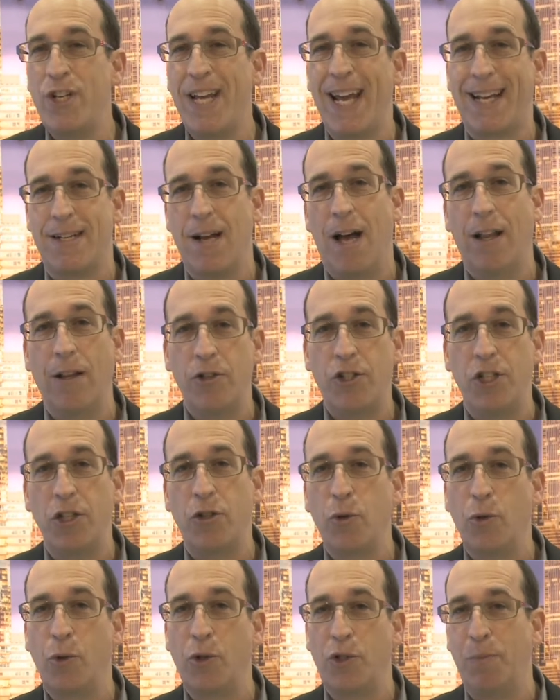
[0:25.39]
technology
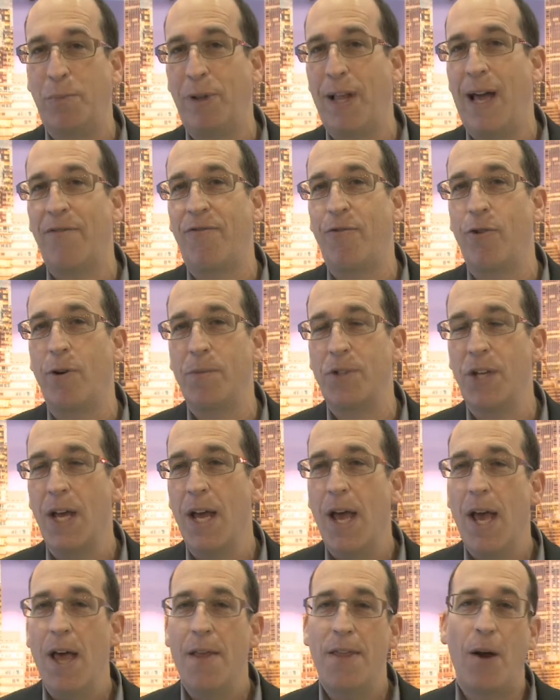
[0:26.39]
tools and platforms
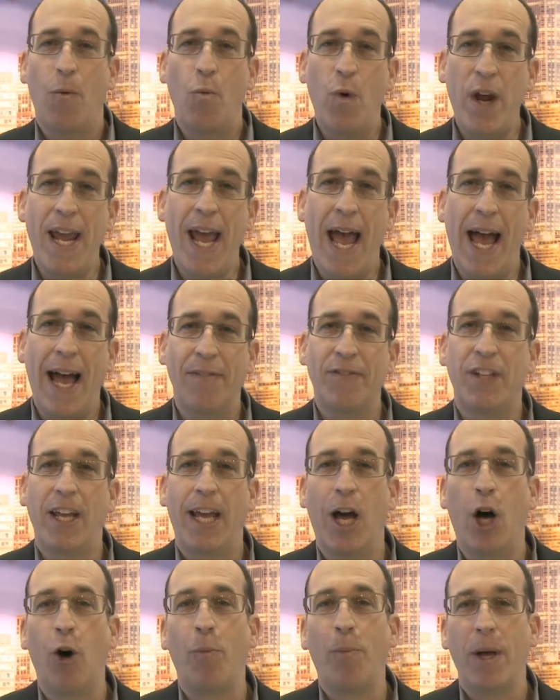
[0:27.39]
that we have to
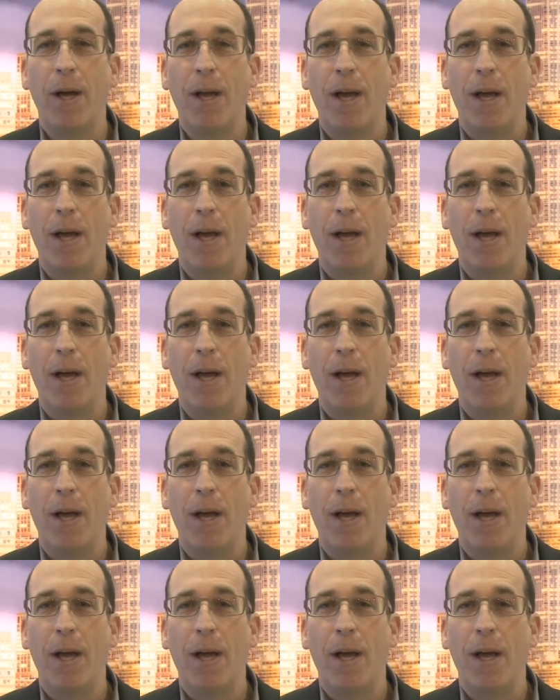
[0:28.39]
help